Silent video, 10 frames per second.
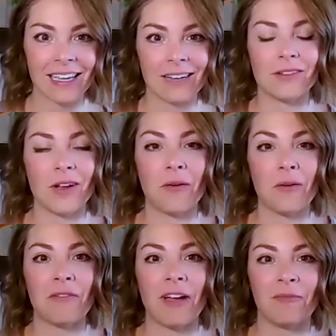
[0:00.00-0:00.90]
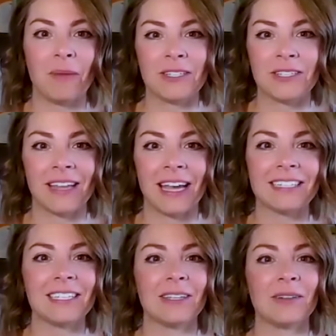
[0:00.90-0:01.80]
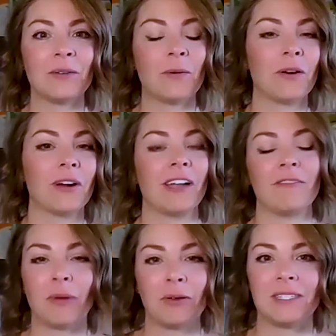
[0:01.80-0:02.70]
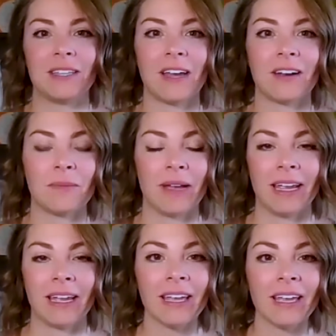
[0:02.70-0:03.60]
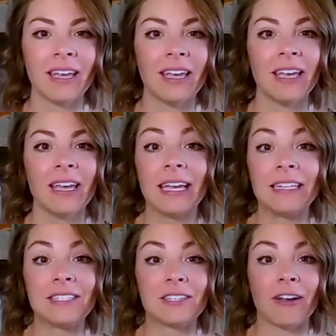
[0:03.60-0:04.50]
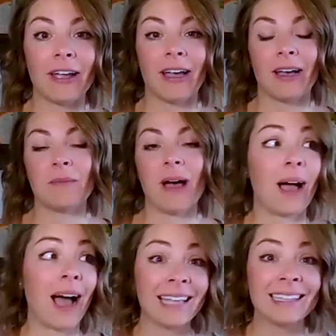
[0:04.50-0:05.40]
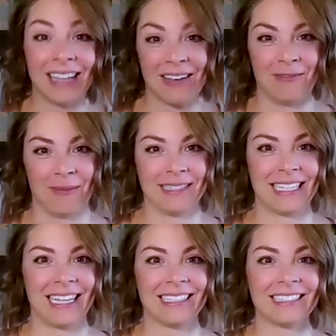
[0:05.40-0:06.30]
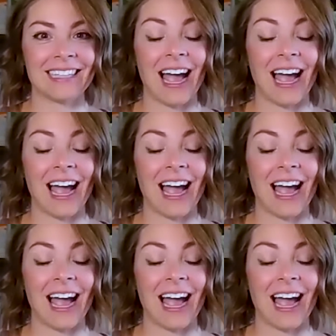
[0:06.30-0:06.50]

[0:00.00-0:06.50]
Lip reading: I don't know if I've mentioned that to you or I've posted that on my Instagram, but I love Mondays.